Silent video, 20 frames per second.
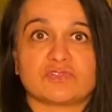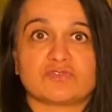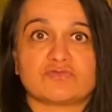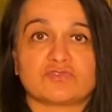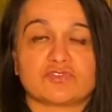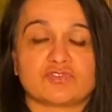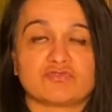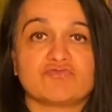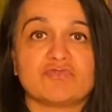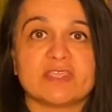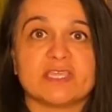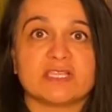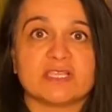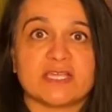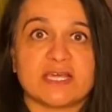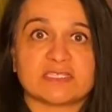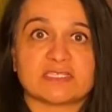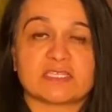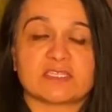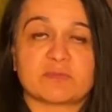
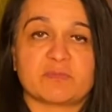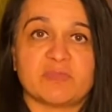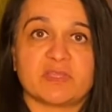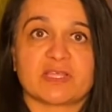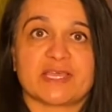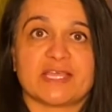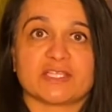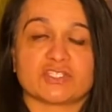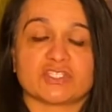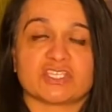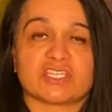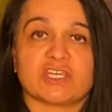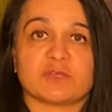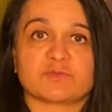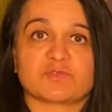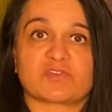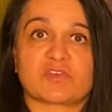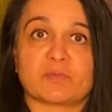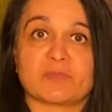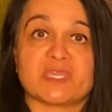realize that the milk actually comes
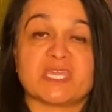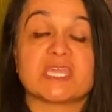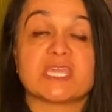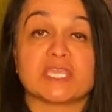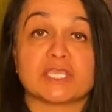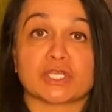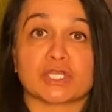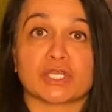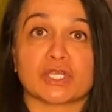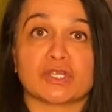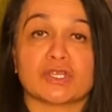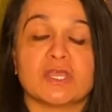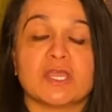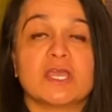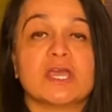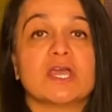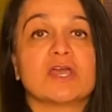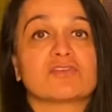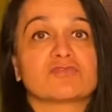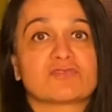from here
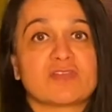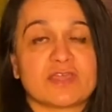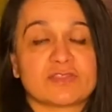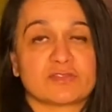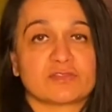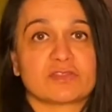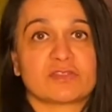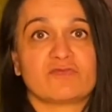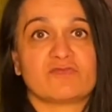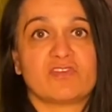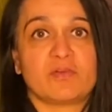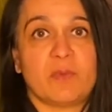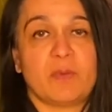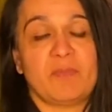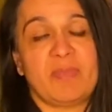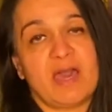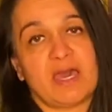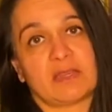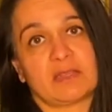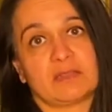rather than from a
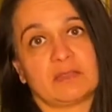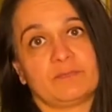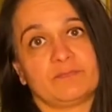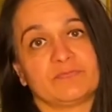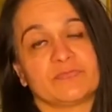bottle.